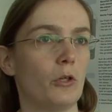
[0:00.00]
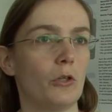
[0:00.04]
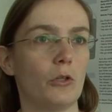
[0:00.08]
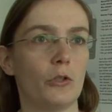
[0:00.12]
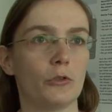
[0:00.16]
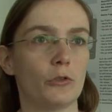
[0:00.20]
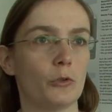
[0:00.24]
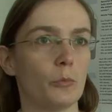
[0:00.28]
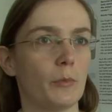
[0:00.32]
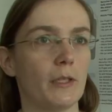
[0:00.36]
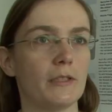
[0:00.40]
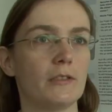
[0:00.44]

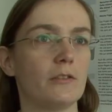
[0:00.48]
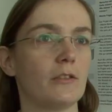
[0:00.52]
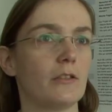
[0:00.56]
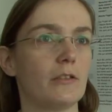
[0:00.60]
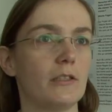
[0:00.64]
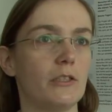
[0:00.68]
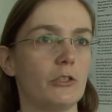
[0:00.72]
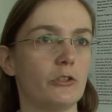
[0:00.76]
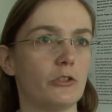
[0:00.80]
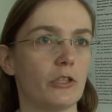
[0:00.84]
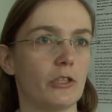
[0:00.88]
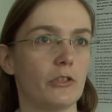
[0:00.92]

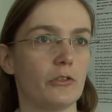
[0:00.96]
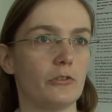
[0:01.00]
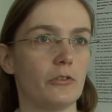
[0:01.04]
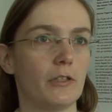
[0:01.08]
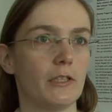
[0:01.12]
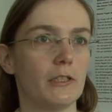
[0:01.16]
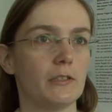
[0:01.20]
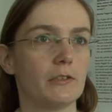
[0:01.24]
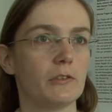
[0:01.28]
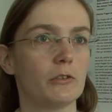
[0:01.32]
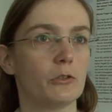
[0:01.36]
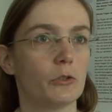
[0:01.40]
automatically
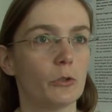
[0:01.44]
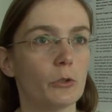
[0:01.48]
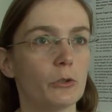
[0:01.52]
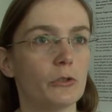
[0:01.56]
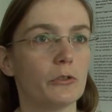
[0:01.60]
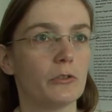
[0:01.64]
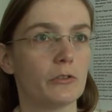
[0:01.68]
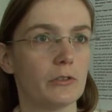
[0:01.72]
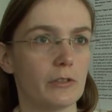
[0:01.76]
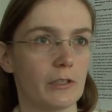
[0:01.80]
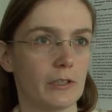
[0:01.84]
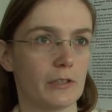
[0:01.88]
generates
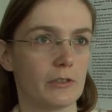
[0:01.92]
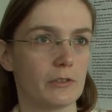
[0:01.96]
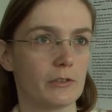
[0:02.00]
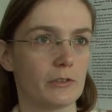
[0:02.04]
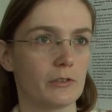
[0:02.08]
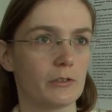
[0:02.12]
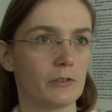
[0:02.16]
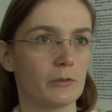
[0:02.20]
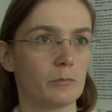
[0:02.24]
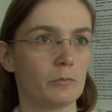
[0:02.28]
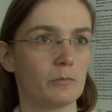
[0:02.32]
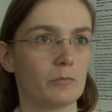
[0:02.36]
good
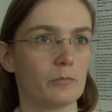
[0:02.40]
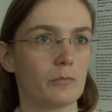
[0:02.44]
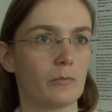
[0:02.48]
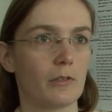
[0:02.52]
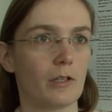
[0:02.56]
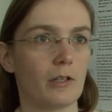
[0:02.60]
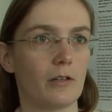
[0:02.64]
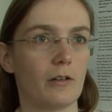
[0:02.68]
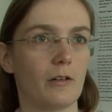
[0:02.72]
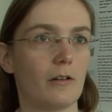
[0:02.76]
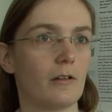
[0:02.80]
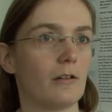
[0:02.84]
texts
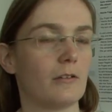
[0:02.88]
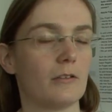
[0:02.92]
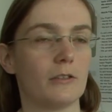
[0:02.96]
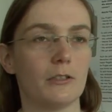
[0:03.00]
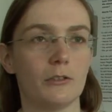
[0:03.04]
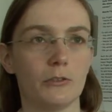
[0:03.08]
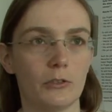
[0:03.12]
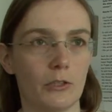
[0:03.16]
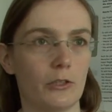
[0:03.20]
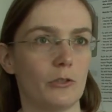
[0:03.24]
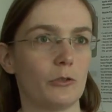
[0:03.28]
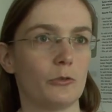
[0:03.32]
that are
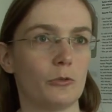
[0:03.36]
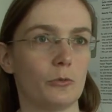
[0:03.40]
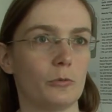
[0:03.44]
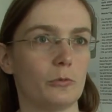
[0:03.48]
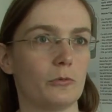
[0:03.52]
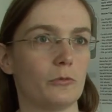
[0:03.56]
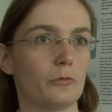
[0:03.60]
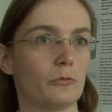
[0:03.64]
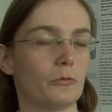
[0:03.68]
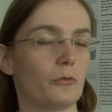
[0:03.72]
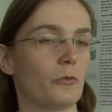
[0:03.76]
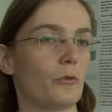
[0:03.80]

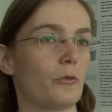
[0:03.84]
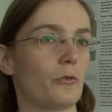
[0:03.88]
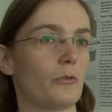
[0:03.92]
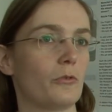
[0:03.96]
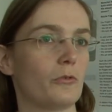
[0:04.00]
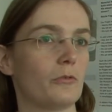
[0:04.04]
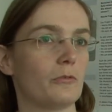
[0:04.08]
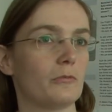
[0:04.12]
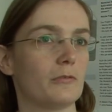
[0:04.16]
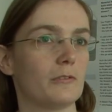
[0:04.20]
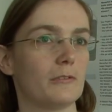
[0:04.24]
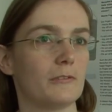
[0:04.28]
intelligible
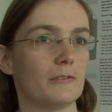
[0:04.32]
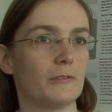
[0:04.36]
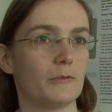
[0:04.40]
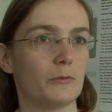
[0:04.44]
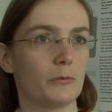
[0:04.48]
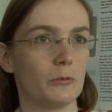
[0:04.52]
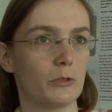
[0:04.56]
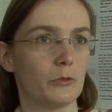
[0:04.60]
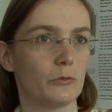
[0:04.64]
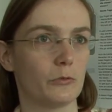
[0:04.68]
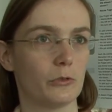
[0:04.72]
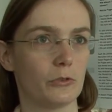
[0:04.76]
for
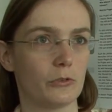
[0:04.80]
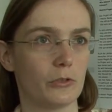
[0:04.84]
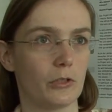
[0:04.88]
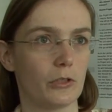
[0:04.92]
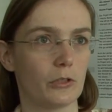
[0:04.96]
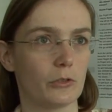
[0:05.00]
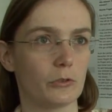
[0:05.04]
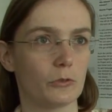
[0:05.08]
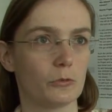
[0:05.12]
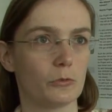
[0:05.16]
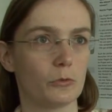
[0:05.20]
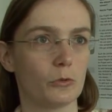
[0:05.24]
different
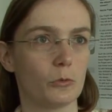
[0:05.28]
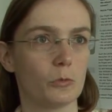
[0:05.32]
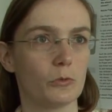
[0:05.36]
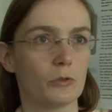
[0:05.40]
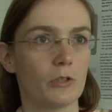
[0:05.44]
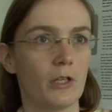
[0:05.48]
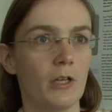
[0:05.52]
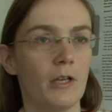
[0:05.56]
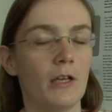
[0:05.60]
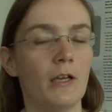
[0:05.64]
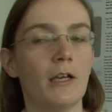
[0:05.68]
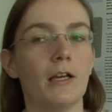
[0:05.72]
target
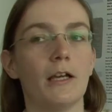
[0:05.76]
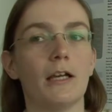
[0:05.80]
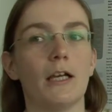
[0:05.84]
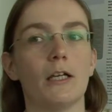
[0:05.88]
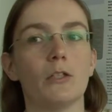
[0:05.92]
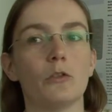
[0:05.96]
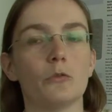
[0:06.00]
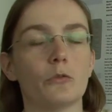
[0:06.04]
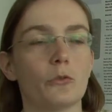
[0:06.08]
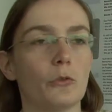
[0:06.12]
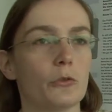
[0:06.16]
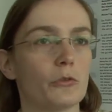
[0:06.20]
groups.
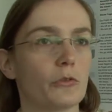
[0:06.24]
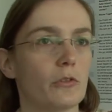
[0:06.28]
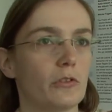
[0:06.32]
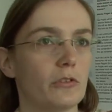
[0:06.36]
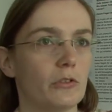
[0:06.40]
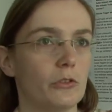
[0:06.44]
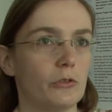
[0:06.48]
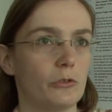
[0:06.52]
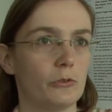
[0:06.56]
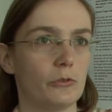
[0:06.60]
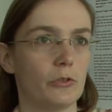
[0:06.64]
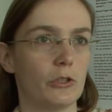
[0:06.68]
And of course the
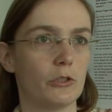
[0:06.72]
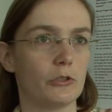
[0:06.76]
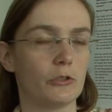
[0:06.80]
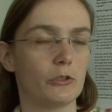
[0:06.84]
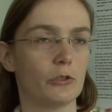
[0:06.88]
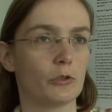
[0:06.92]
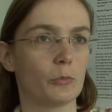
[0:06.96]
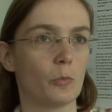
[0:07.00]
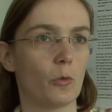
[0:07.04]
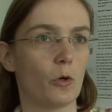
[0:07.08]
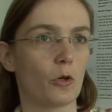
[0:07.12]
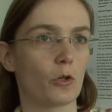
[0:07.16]

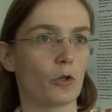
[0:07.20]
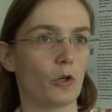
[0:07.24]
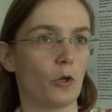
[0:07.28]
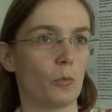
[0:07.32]
situation is more